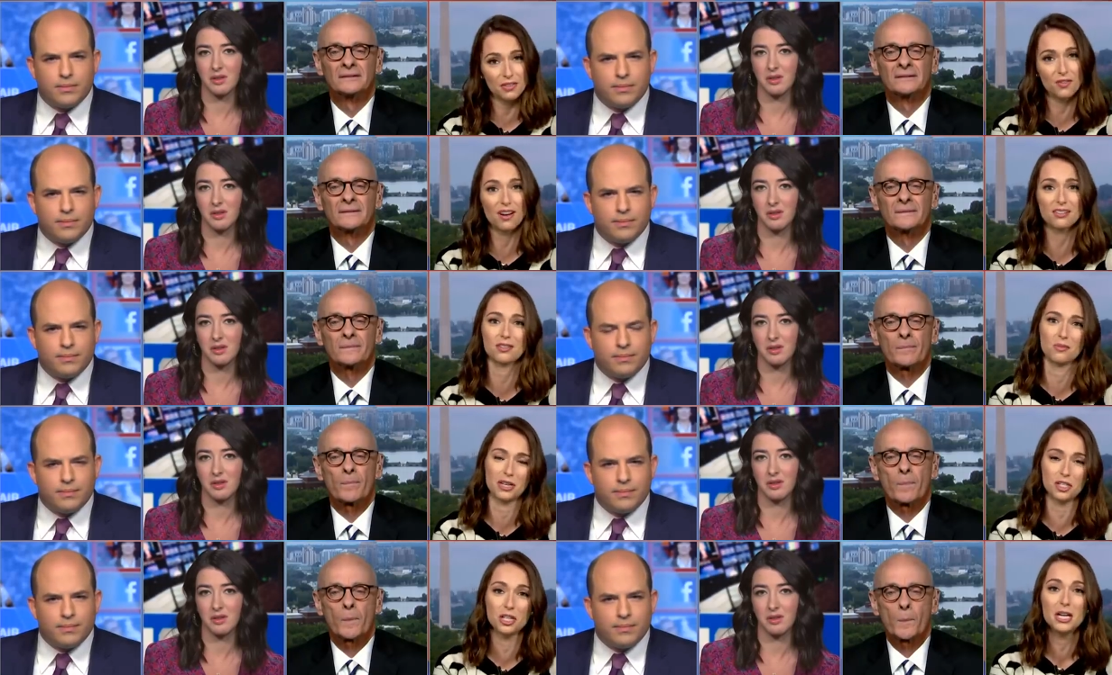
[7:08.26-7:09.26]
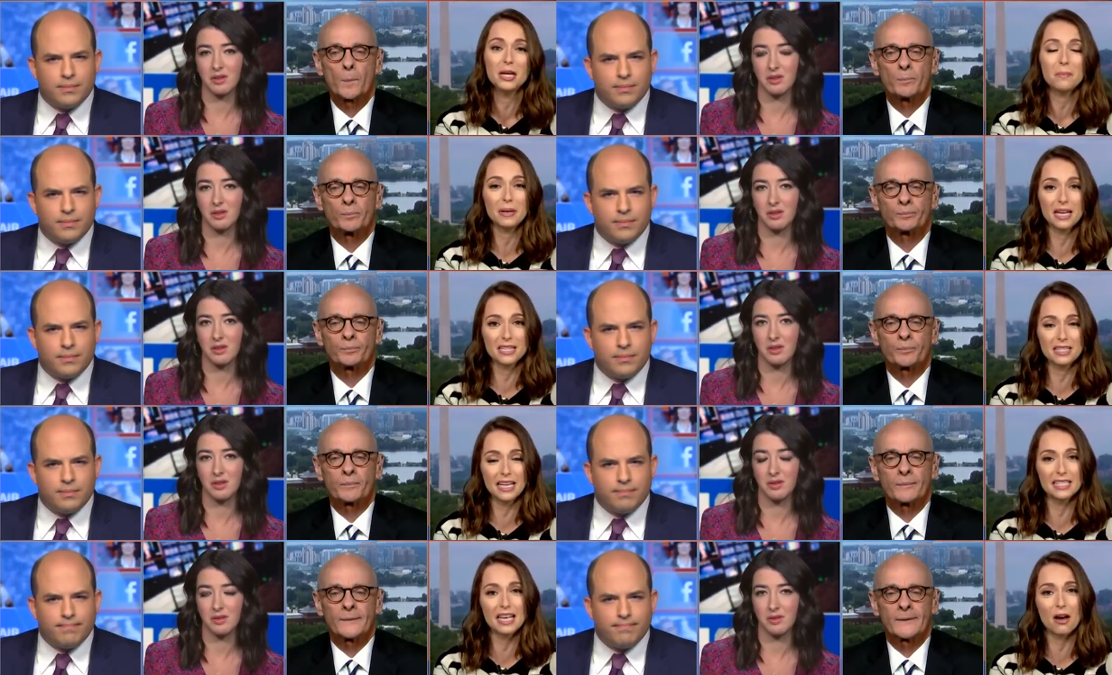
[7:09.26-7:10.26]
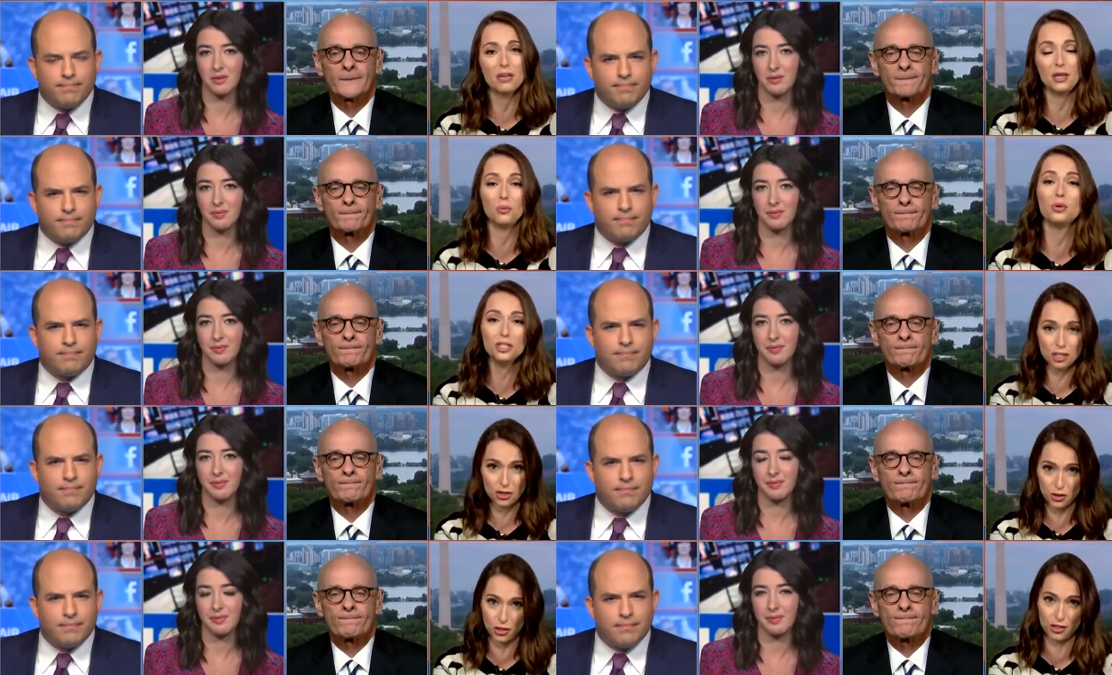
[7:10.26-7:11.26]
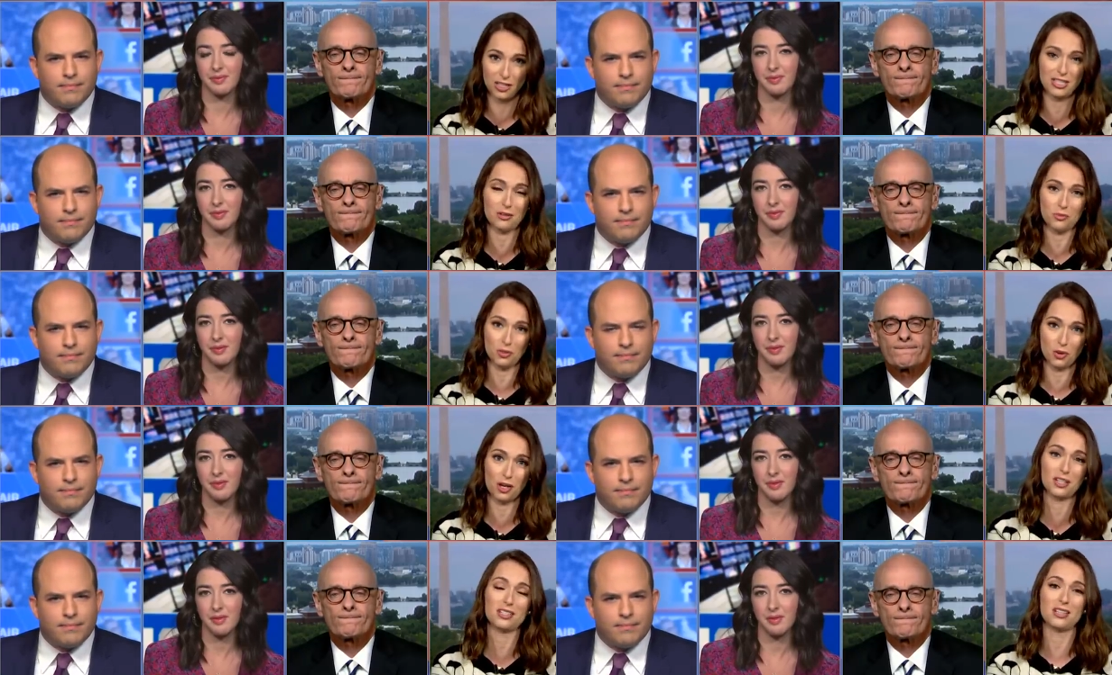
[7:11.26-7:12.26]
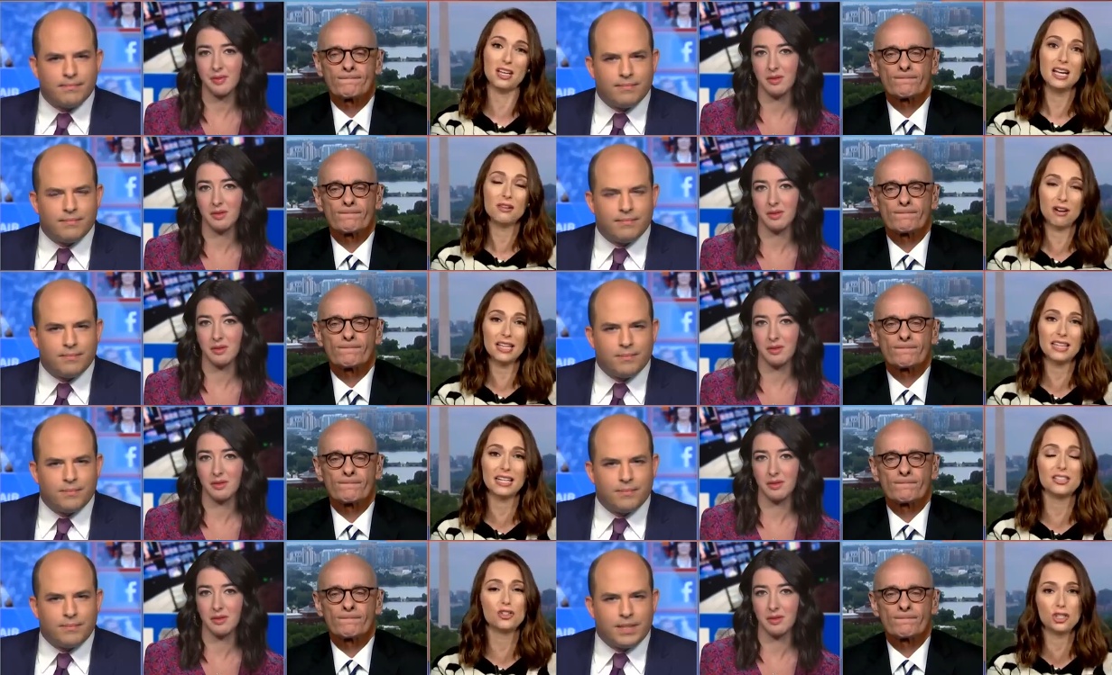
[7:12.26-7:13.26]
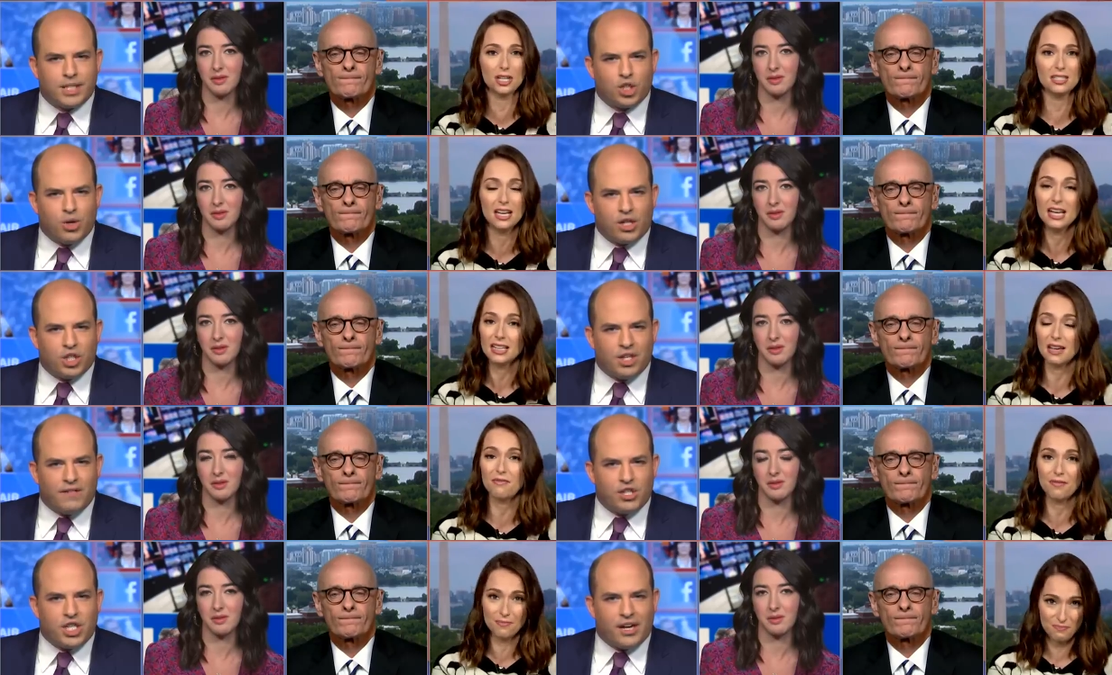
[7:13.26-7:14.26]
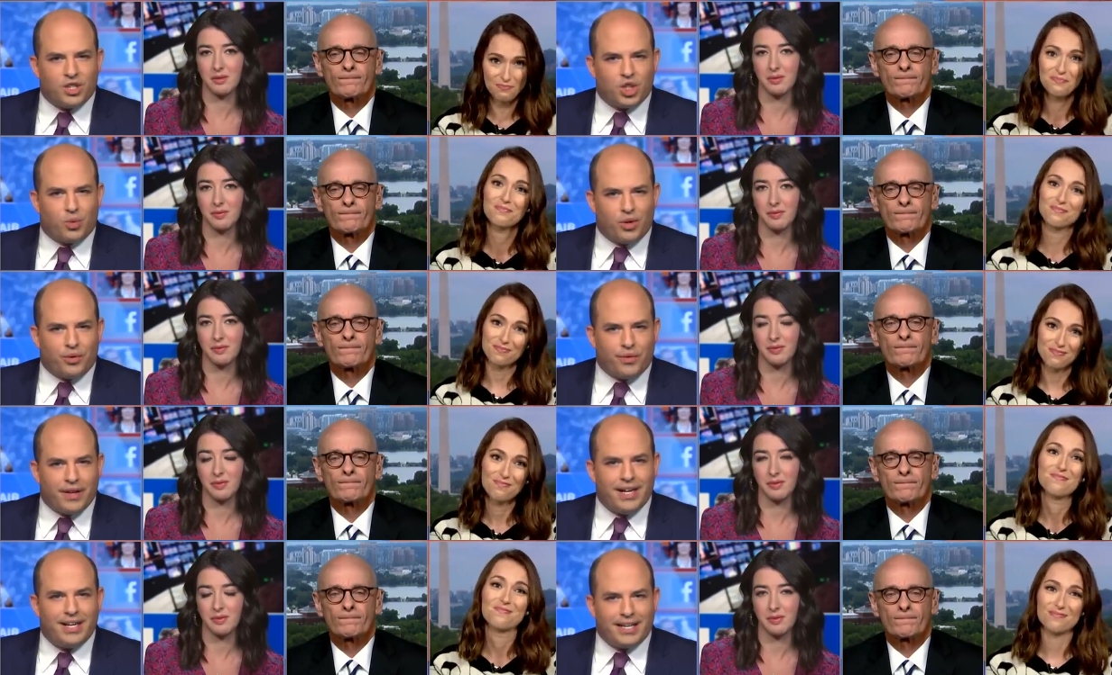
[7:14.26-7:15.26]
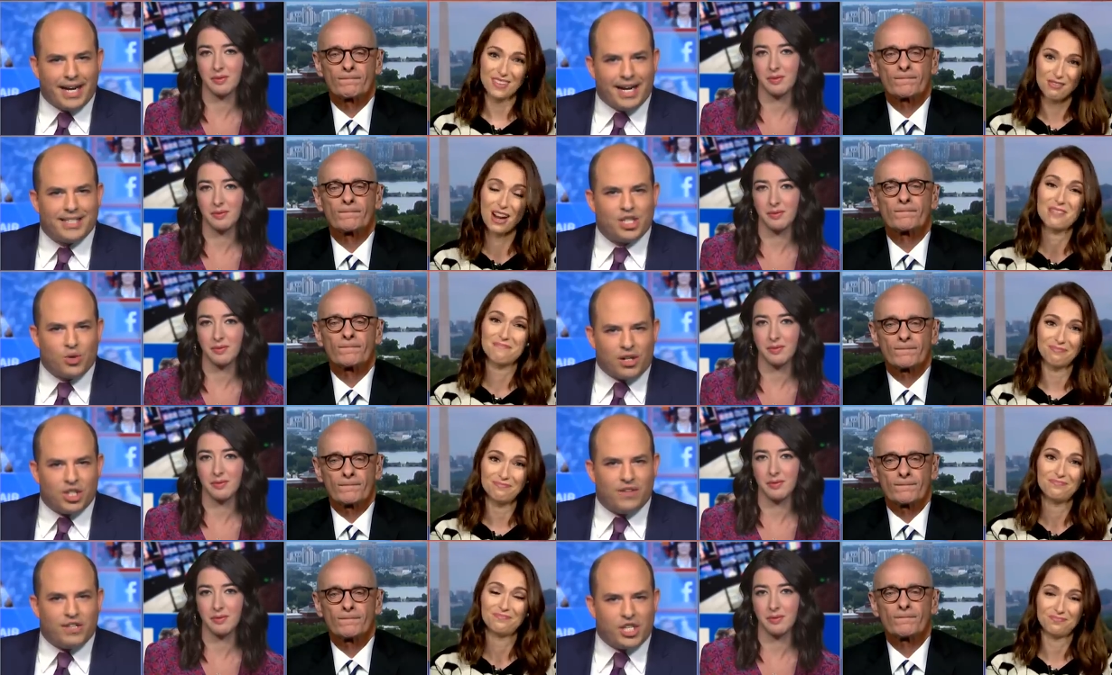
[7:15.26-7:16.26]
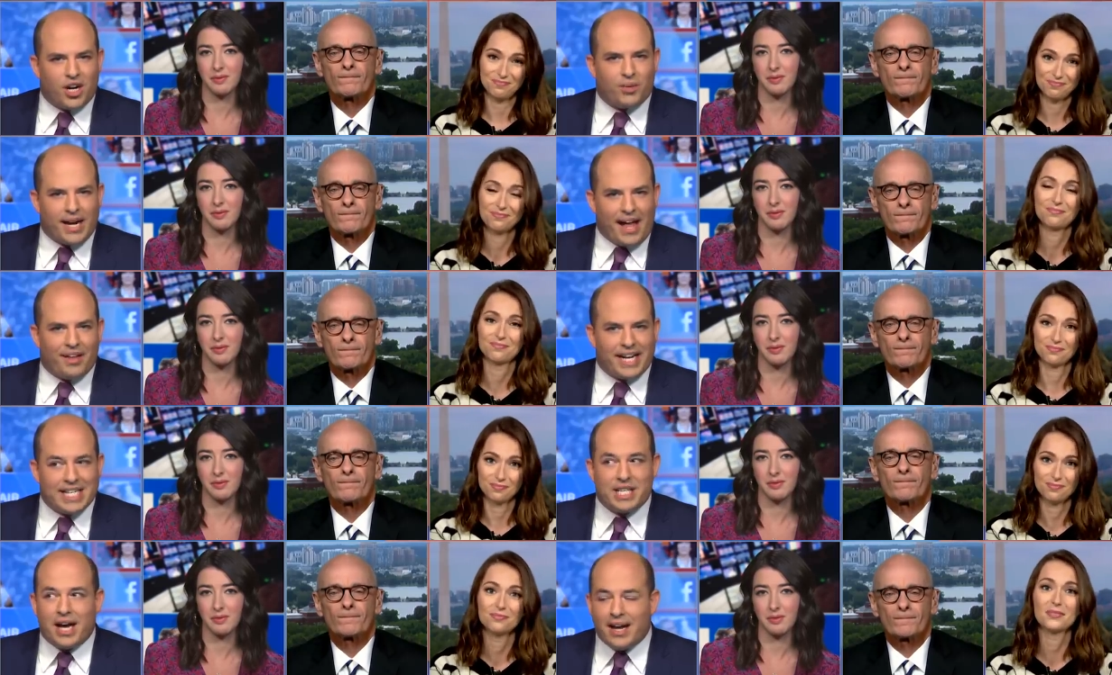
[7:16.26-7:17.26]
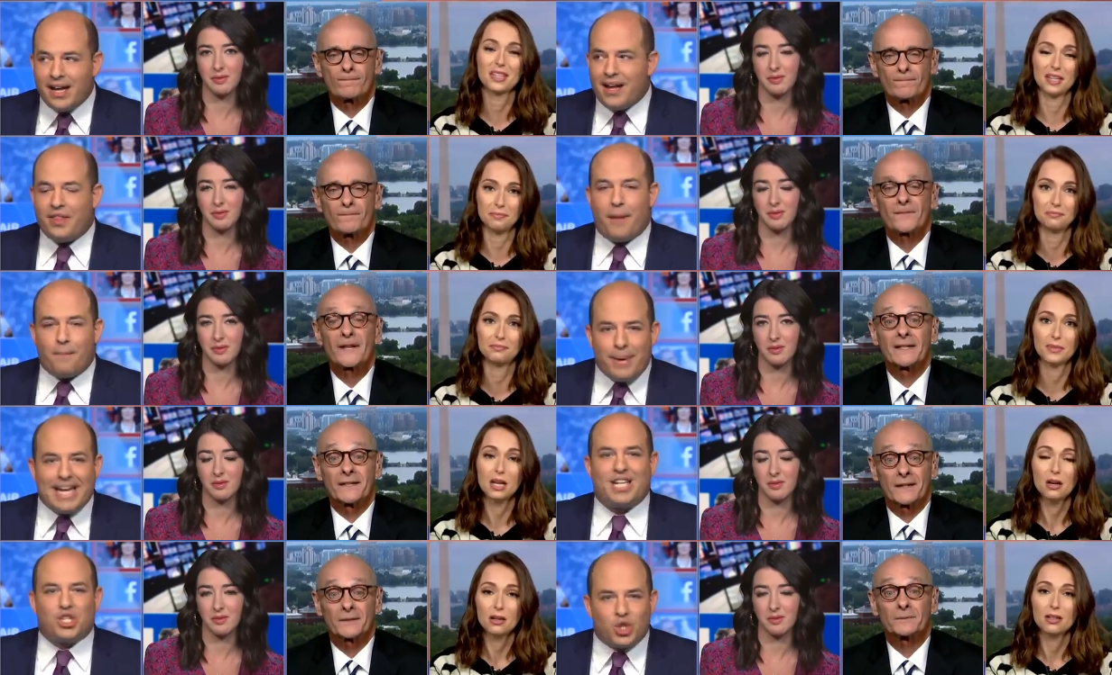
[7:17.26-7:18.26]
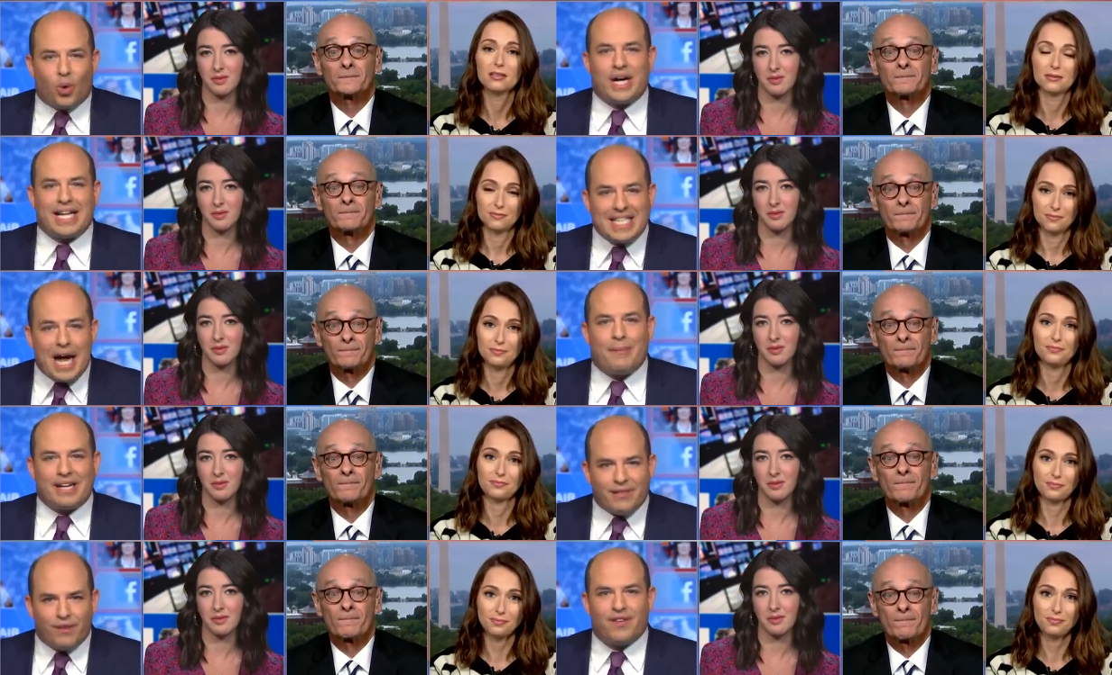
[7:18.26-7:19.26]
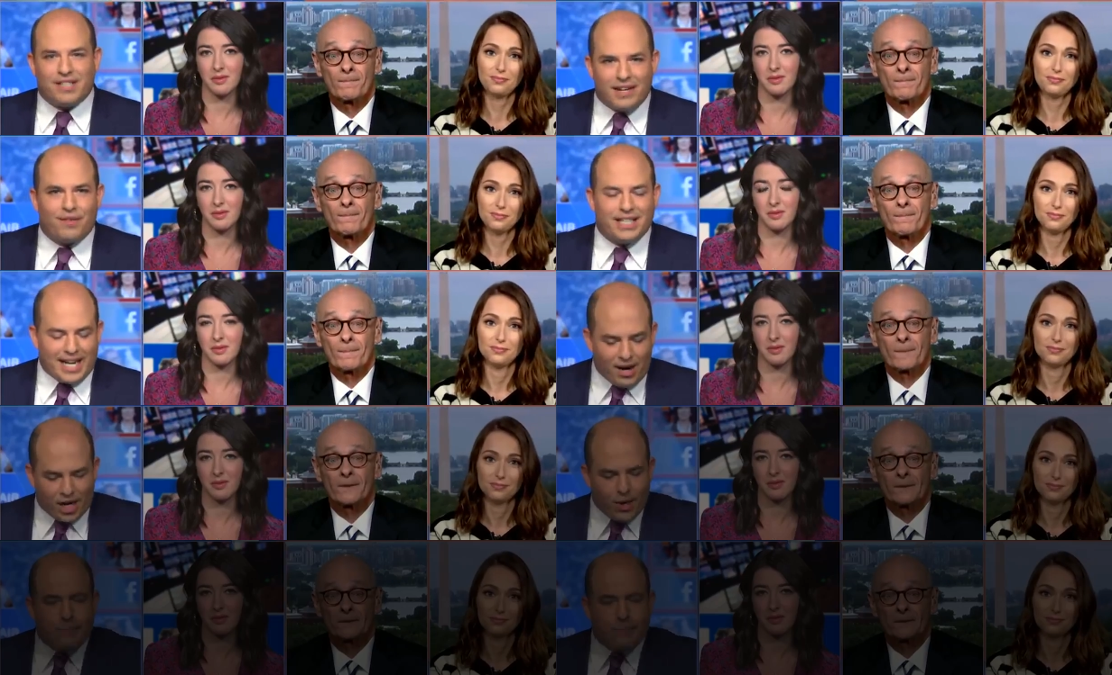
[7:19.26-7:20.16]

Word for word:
Speaker 1: loves Fox so much, because it's how he mm. wishes journalism would work, right? That it's just. destruction that, of a
Speaker 2: shared truth. Yeah, right. destruction of a shared reality is the, yep. the big story that's happening in front of us every day.